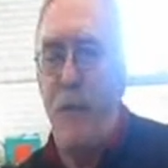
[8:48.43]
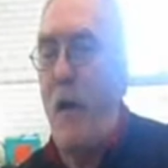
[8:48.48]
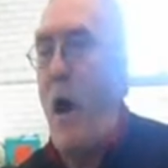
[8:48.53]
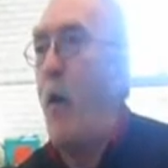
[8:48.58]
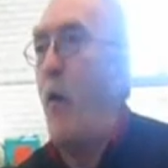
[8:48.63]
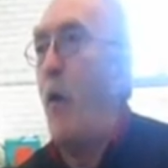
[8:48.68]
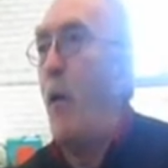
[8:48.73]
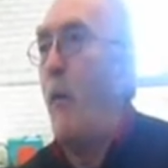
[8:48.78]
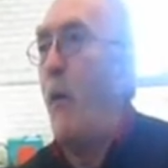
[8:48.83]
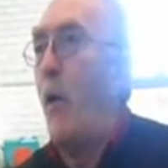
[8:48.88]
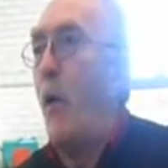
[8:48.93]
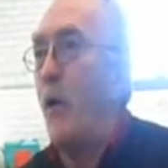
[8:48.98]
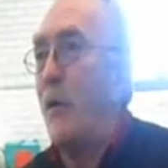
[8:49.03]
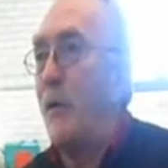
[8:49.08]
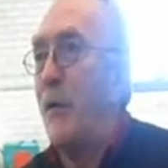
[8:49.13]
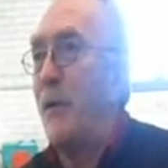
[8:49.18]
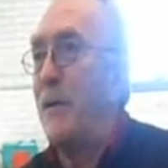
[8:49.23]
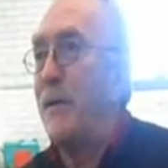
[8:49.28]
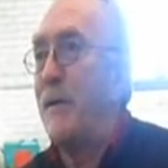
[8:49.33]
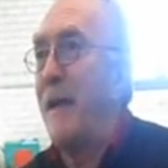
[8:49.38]
our
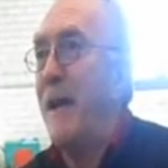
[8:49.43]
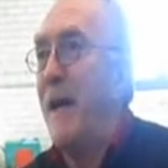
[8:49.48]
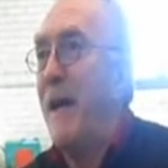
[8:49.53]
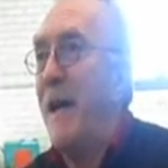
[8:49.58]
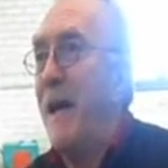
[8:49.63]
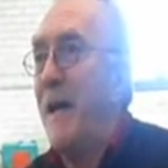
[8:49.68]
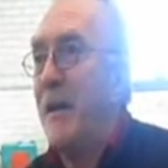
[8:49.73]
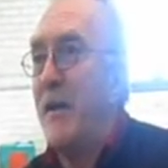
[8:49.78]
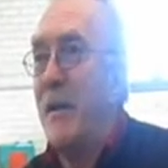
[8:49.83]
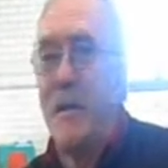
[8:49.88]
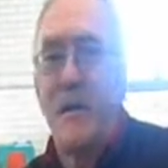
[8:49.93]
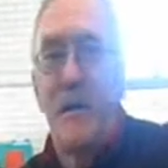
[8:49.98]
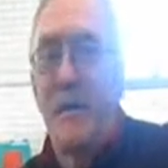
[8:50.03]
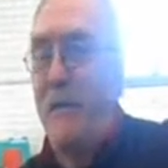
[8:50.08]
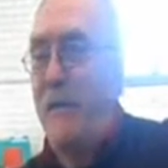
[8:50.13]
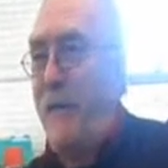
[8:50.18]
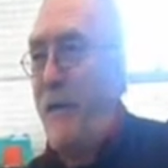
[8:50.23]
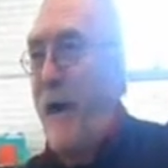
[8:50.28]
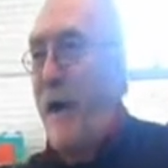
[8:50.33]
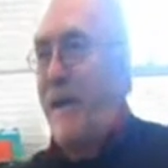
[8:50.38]
borders. Yeah. Just in
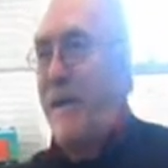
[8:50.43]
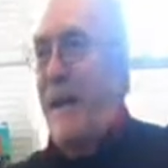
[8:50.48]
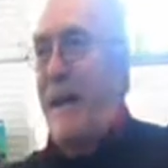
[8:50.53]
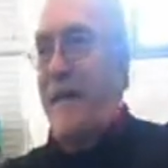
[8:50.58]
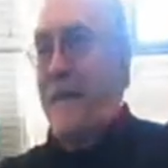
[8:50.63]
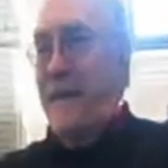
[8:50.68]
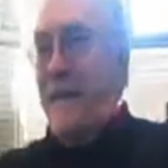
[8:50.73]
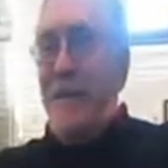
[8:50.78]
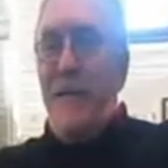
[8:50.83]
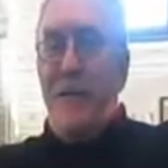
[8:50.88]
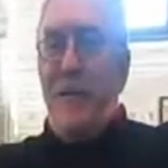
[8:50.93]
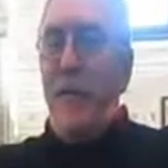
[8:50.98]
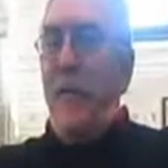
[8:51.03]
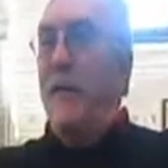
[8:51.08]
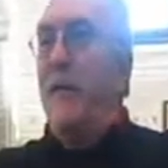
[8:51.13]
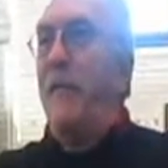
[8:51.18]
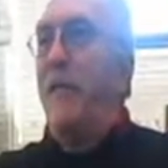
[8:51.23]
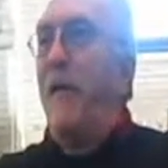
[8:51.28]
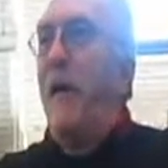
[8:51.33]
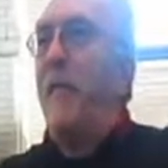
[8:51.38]
fact, at
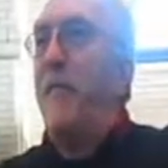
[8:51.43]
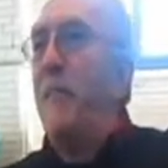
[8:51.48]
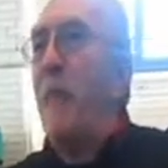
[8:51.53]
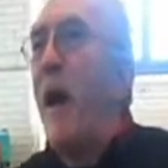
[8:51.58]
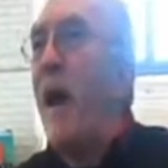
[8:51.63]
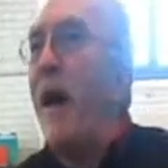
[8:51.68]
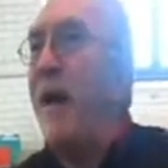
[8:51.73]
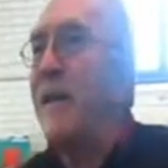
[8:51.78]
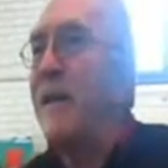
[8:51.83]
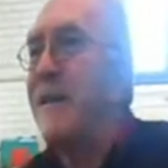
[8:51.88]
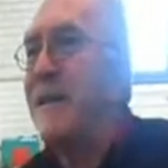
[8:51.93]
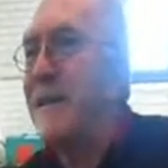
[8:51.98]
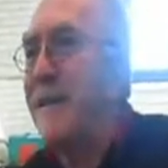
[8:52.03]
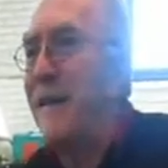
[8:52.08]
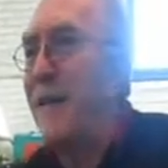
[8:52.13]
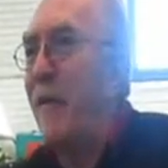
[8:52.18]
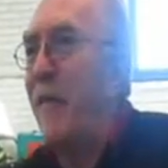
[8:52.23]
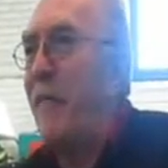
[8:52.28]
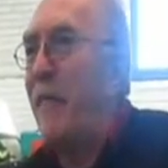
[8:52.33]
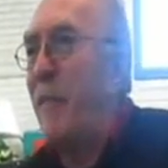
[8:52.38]
35 miles
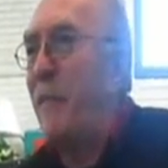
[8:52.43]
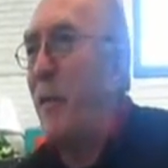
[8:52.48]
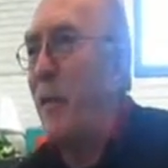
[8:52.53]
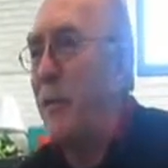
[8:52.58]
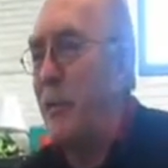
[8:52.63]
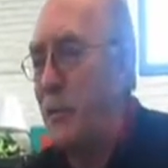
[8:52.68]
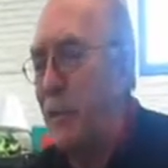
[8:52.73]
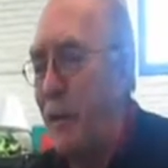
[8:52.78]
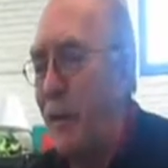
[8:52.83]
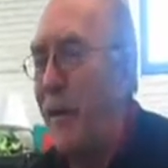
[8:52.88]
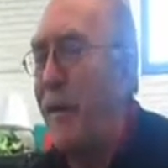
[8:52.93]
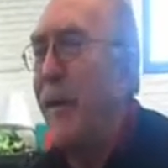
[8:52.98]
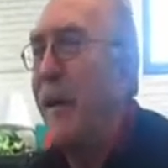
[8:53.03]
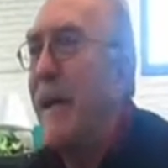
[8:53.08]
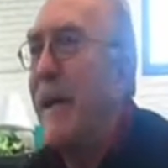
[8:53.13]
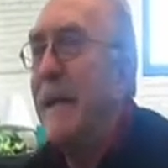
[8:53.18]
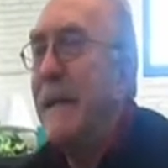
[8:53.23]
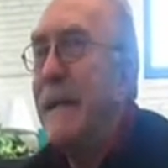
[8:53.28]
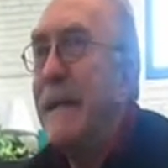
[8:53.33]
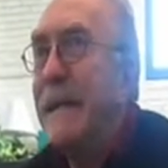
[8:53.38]
of Montreal.